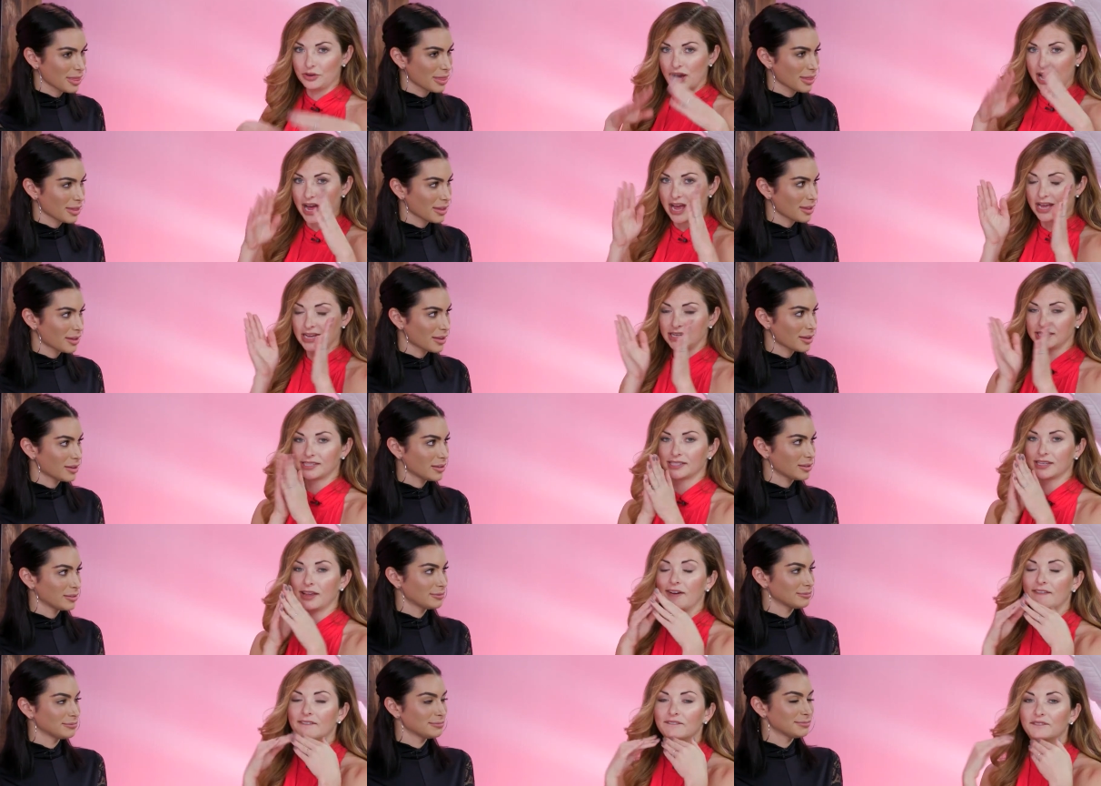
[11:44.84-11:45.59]

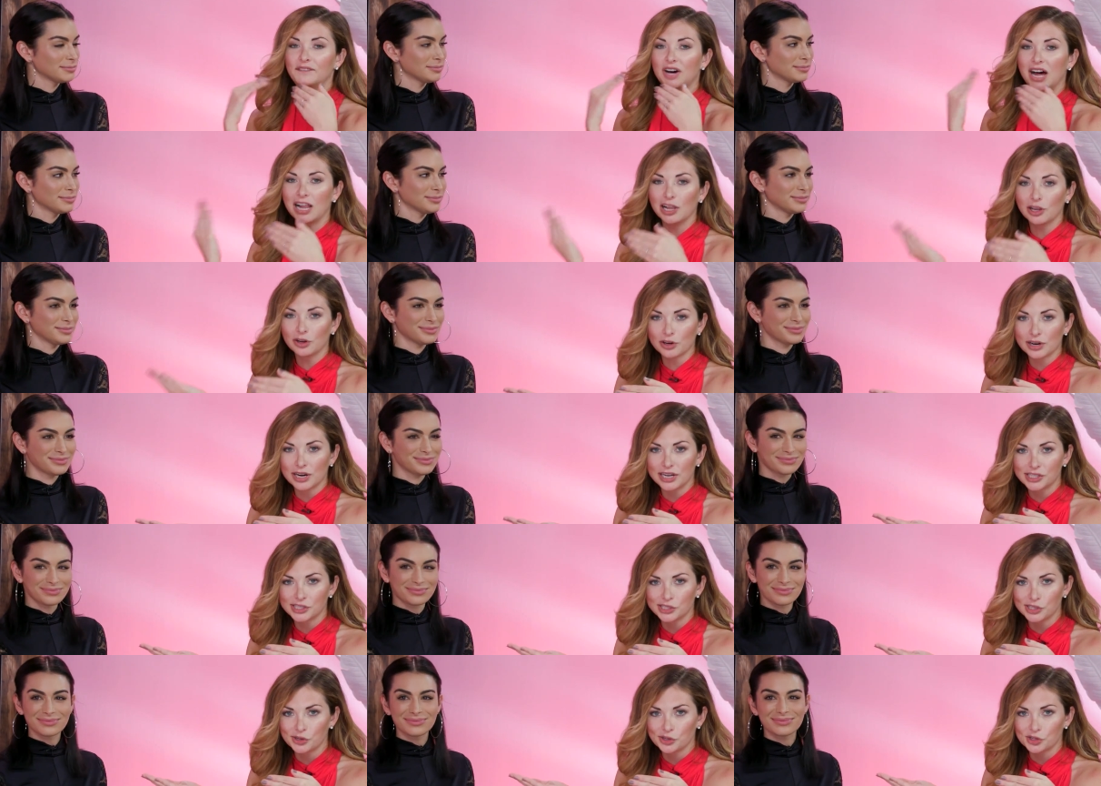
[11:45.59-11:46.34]
Speaker 1: guys, follow her
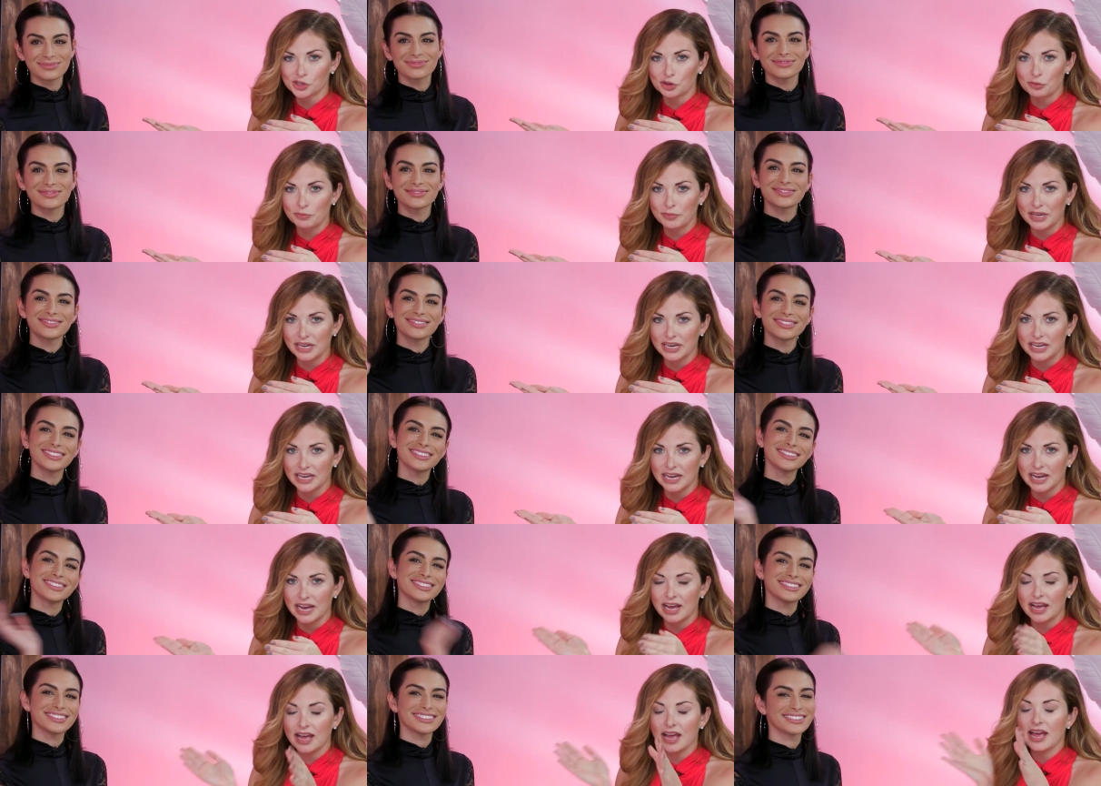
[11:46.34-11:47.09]
on social
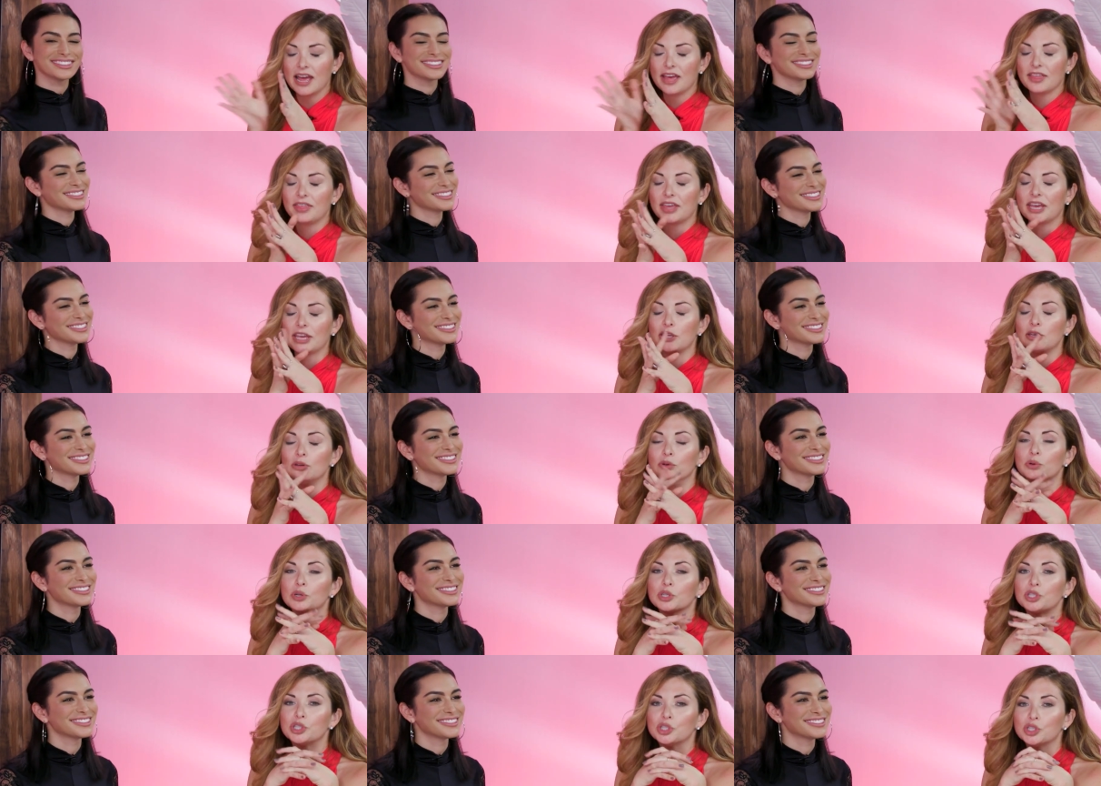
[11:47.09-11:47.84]
media. Thank
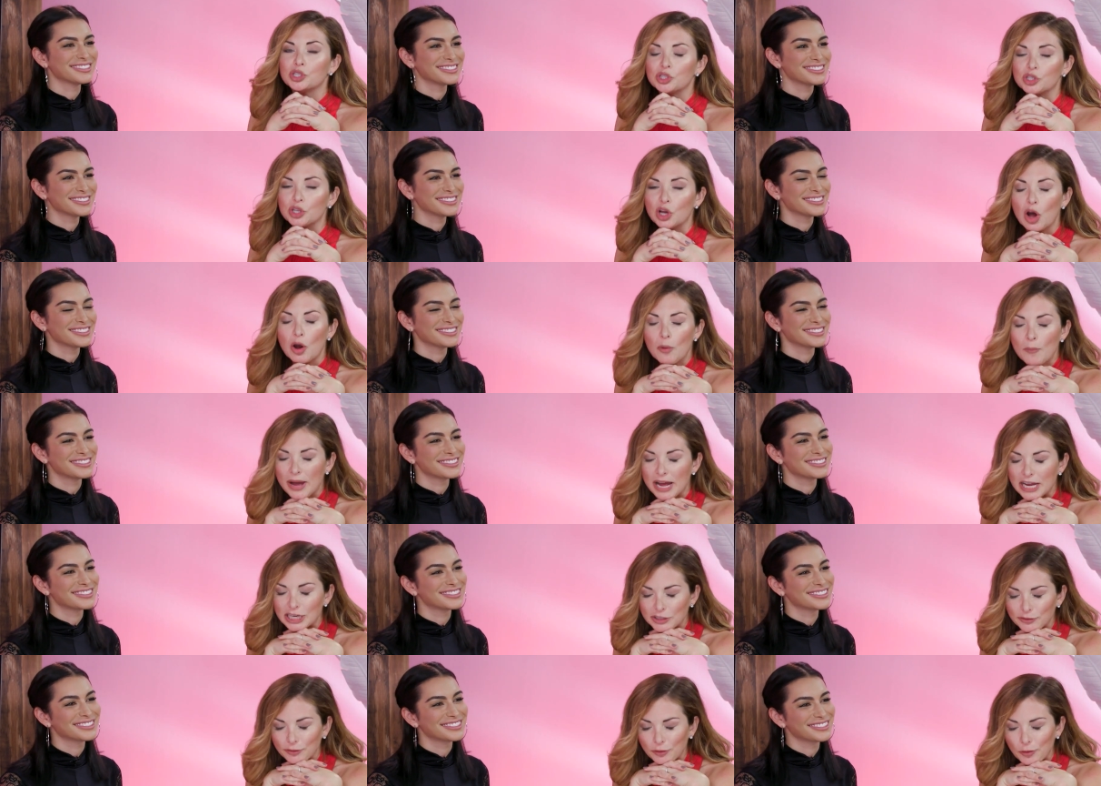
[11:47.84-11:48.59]
you so
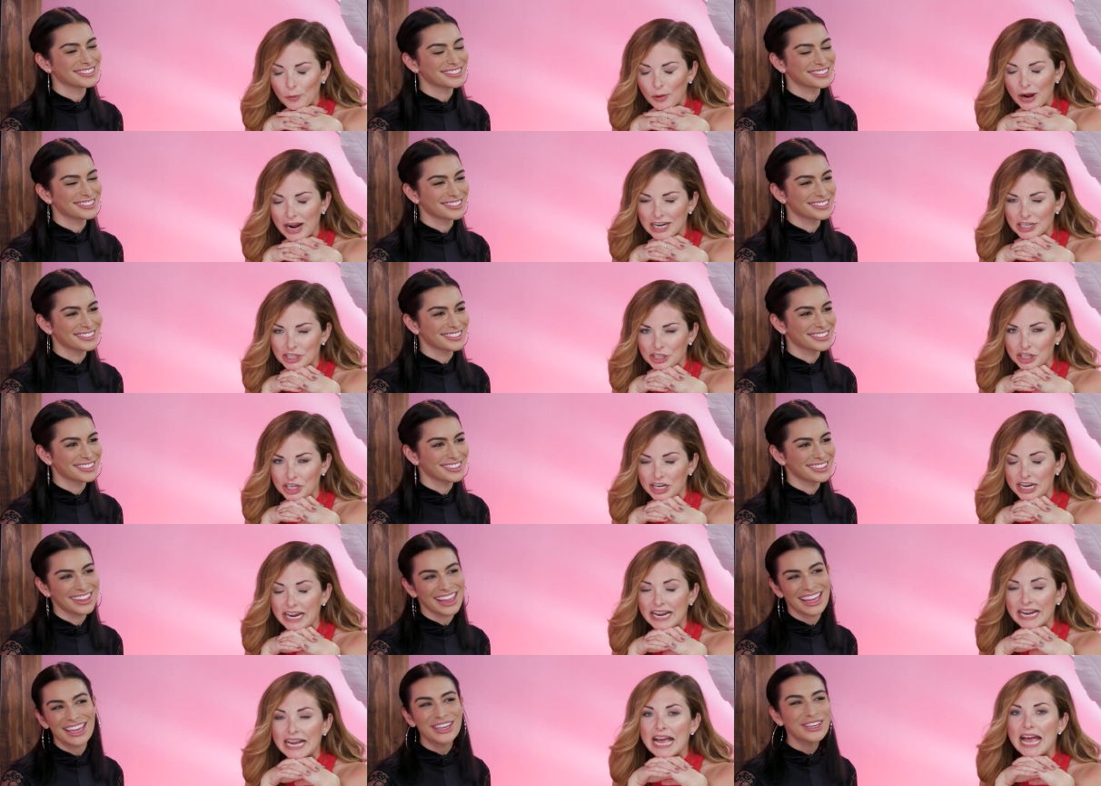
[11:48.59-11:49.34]
much for
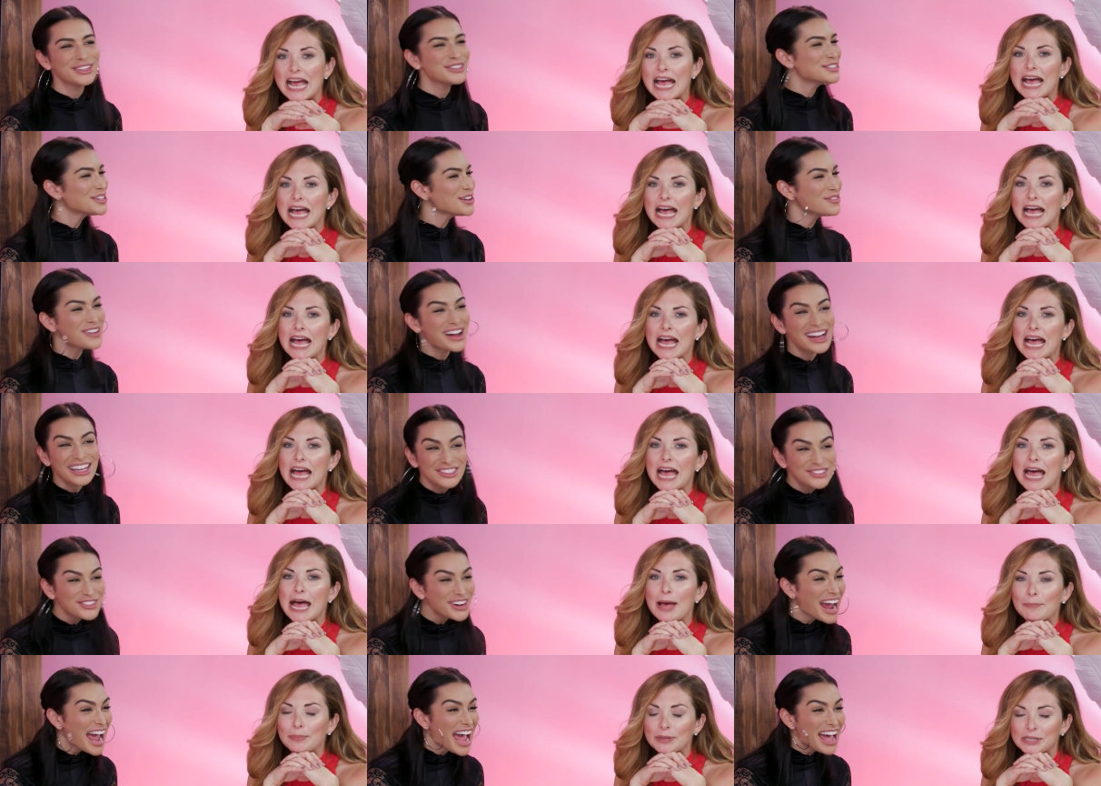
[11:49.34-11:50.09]
watching
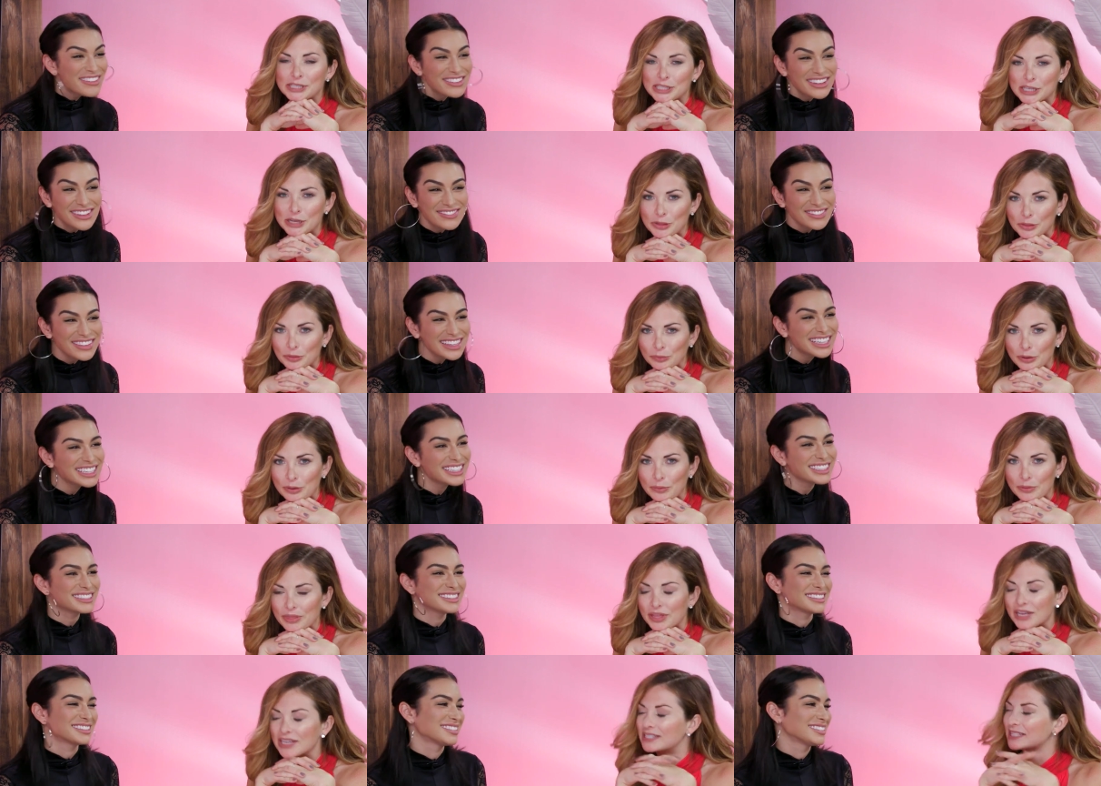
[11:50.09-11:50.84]
episode
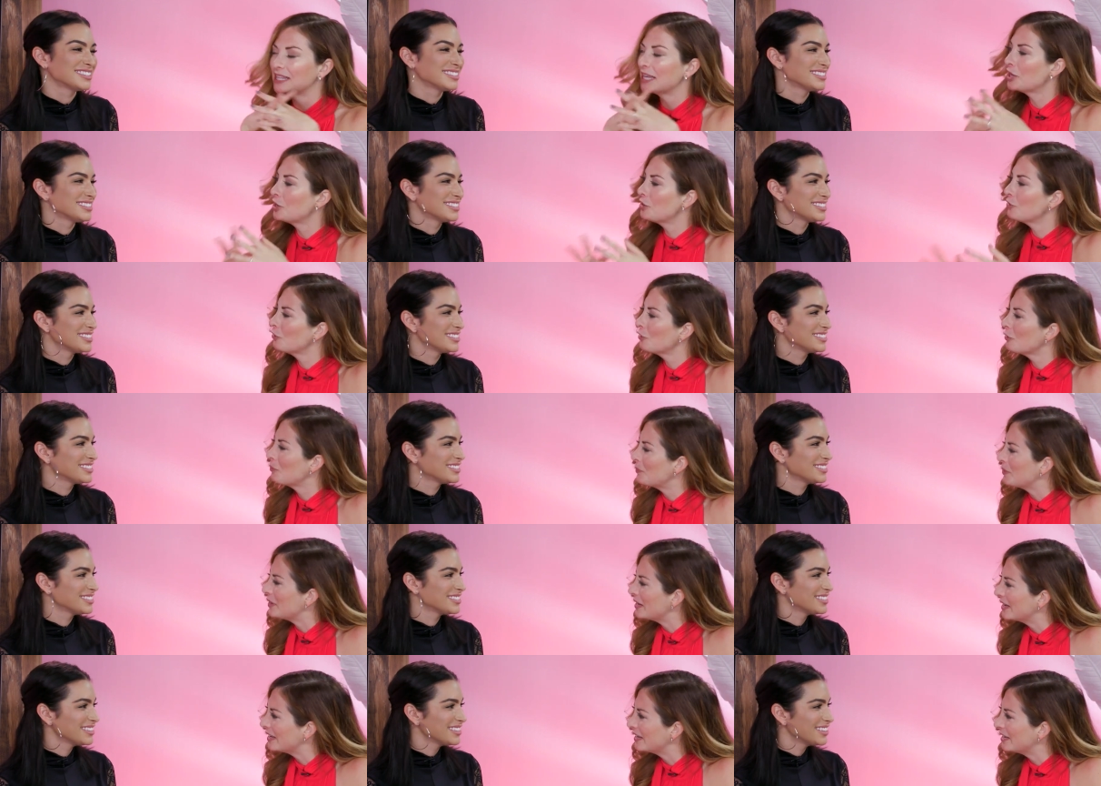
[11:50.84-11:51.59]
3 with us. Thank you for
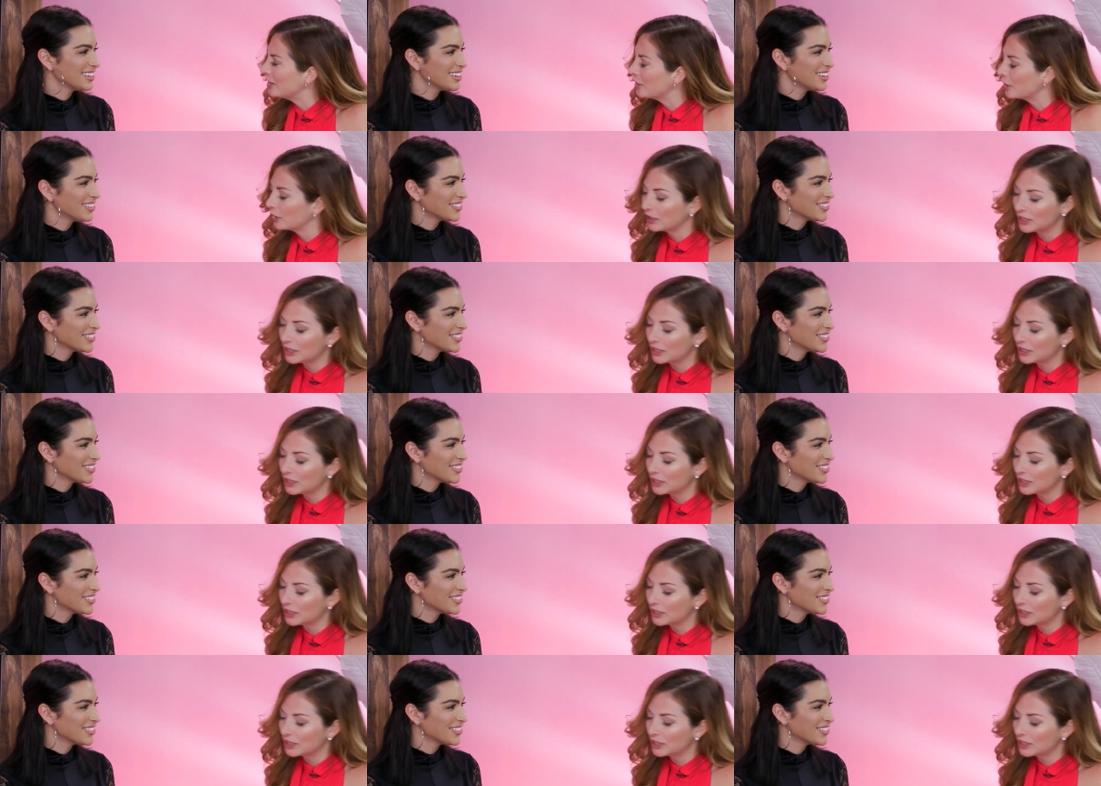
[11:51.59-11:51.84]
being here.